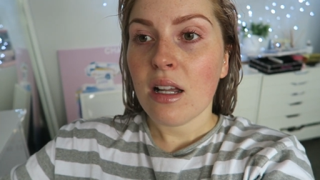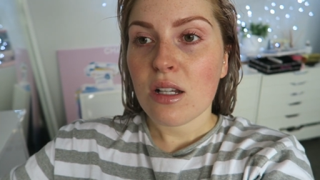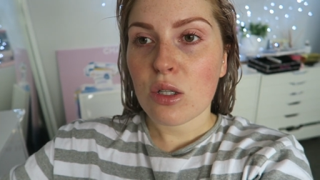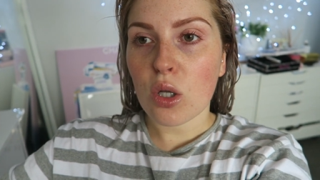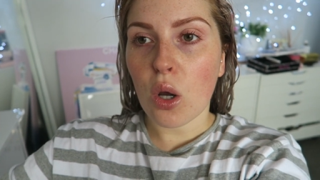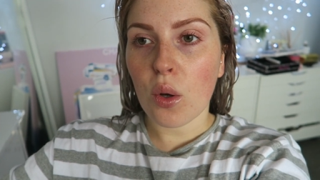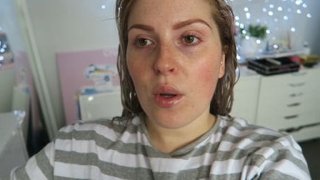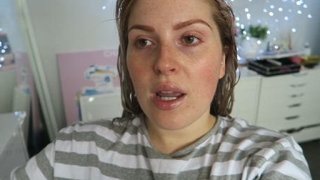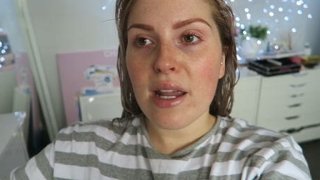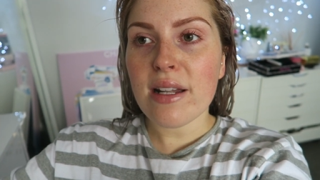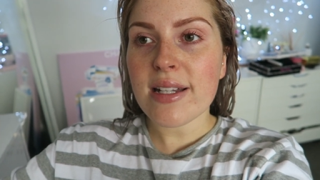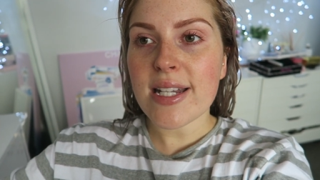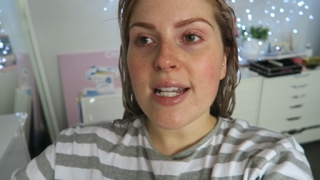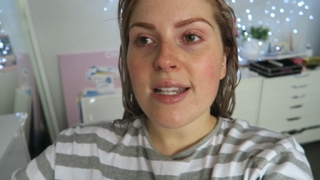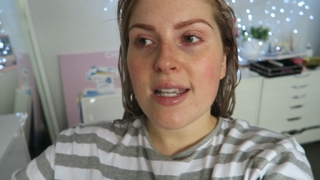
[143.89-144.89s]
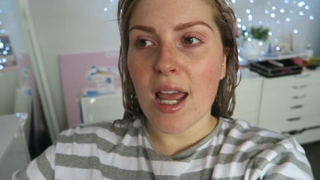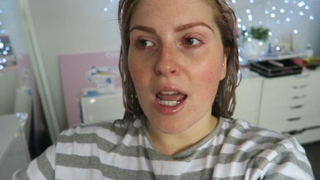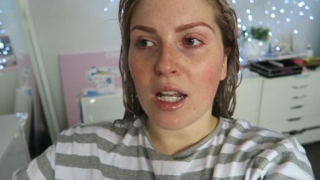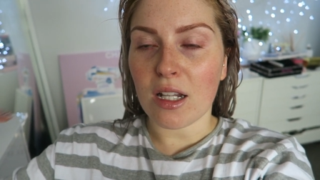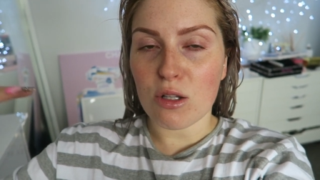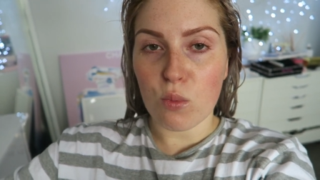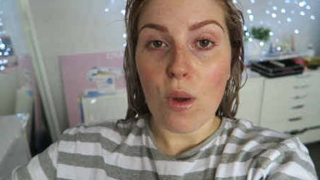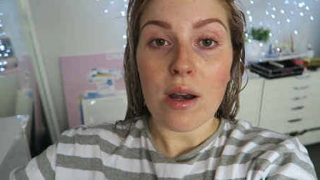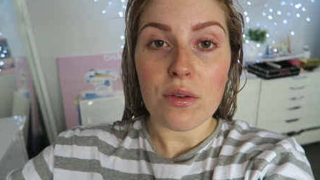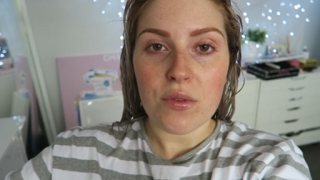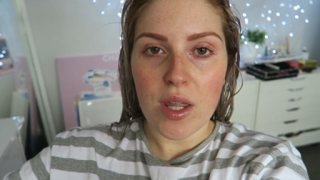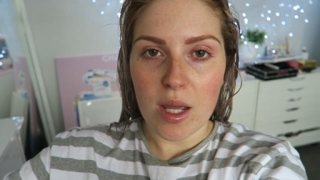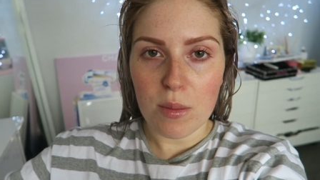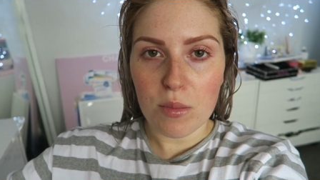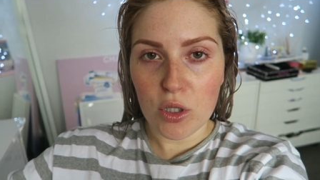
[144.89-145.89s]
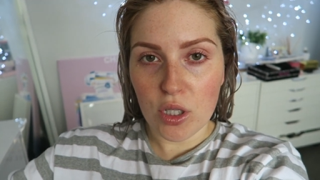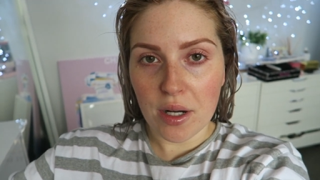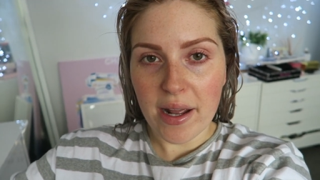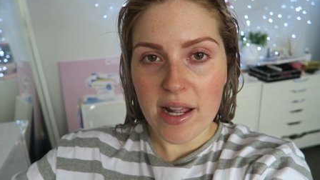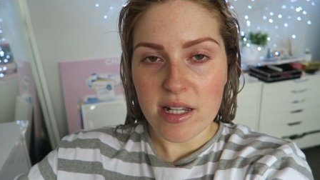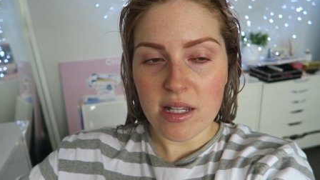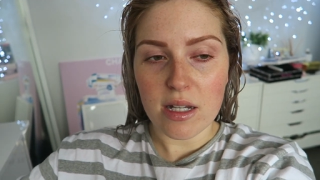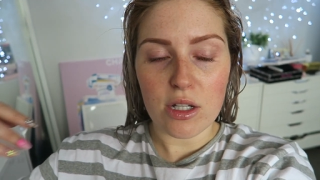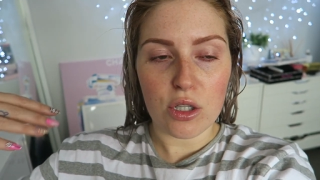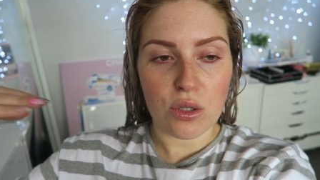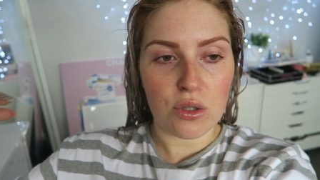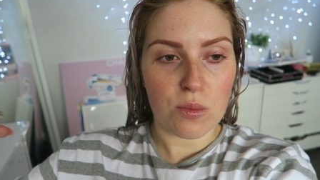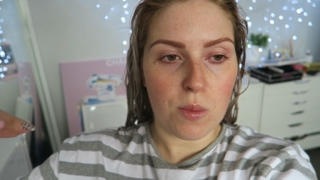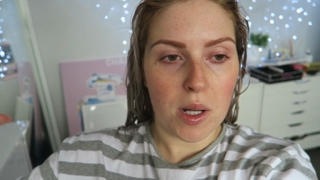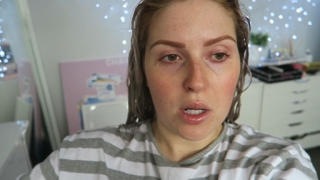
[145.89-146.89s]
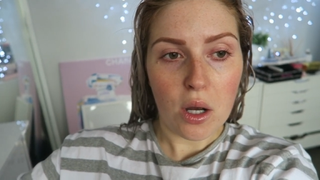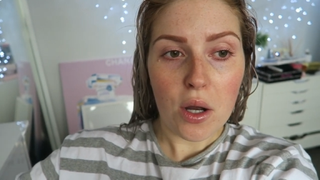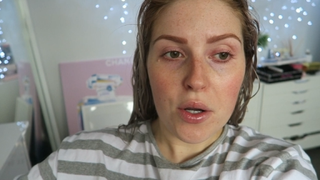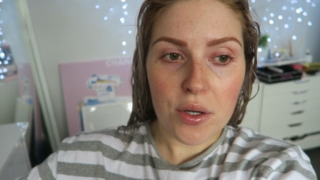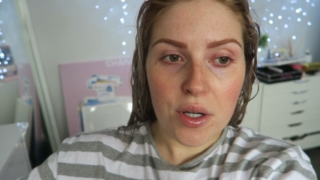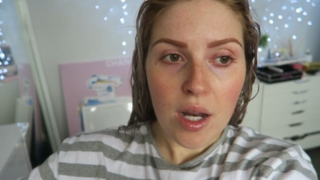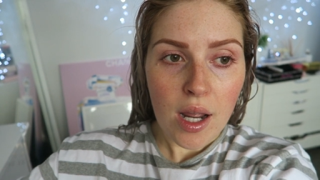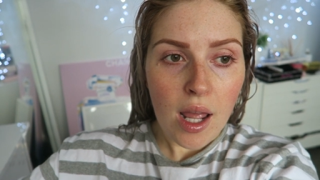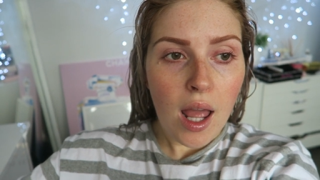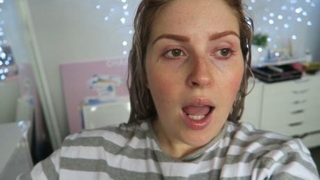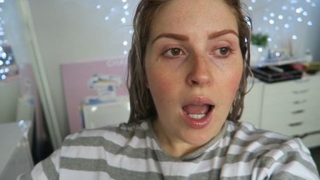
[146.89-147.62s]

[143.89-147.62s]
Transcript: So NZ Sale is one of them. You guys use my code.